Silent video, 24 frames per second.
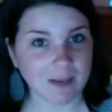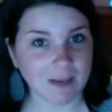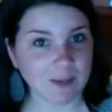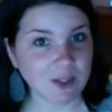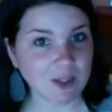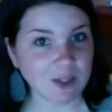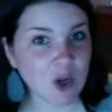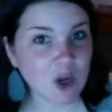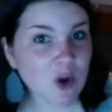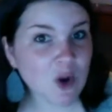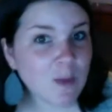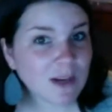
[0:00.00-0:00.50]

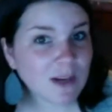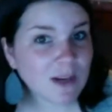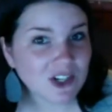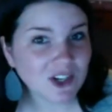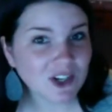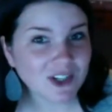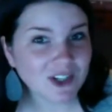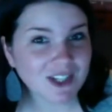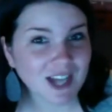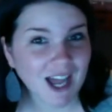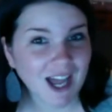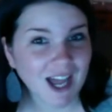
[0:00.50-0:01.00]
too much of your
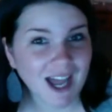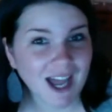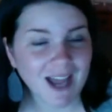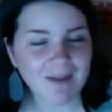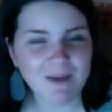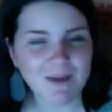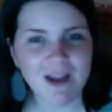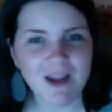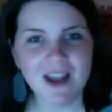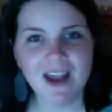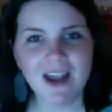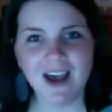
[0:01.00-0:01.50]

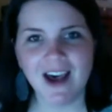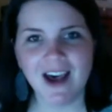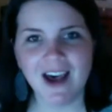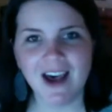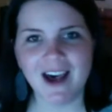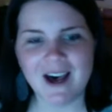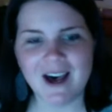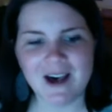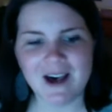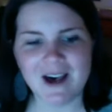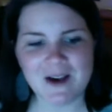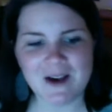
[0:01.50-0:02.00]

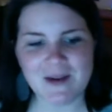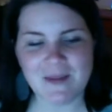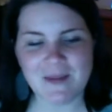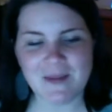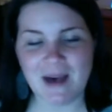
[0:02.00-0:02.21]
time.